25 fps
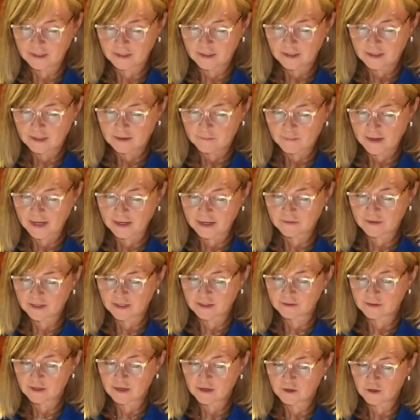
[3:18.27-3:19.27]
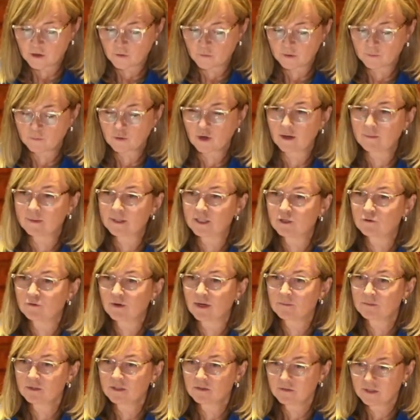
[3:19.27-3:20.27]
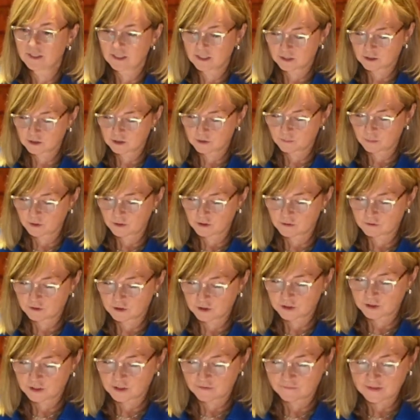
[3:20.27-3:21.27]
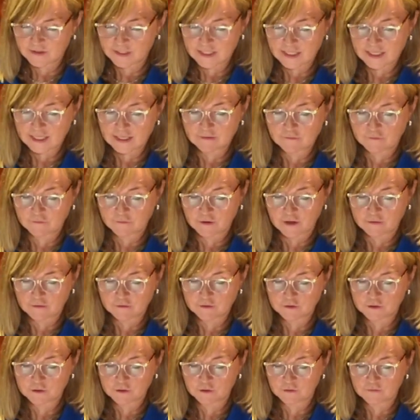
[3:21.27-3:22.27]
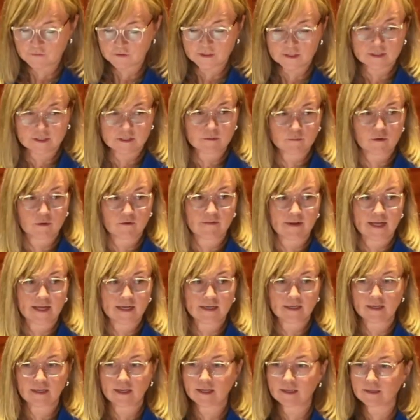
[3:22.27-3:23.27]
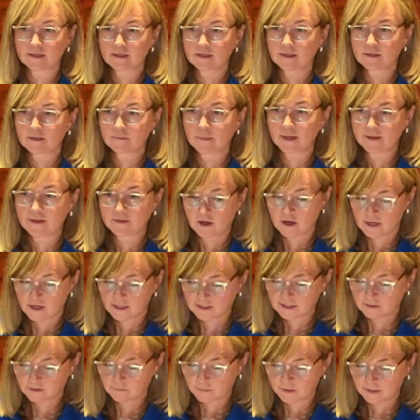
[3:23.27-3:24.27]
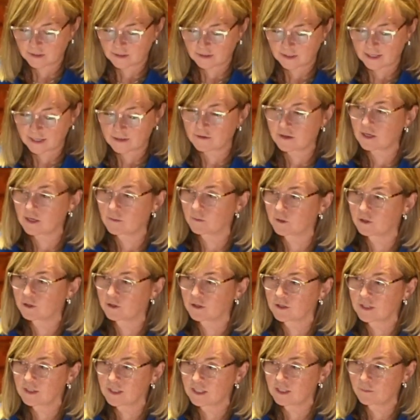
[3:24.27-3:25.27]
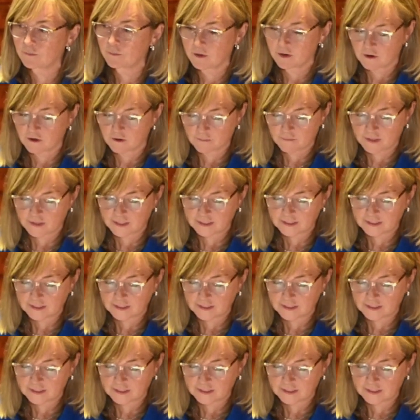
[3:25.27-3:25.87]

Back then, no one probably dreamt of the explosion of the need for other services provided by the hospital, like the emergency department,